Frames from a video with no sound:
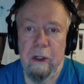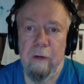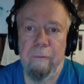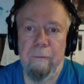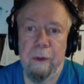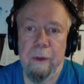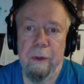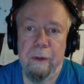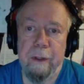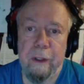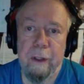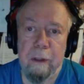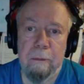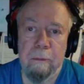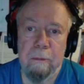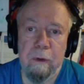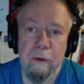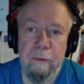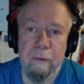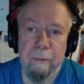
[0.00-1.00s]
of building a
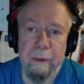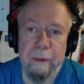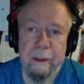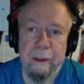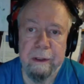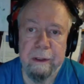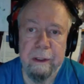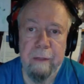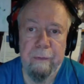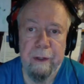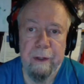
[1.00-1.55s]
movement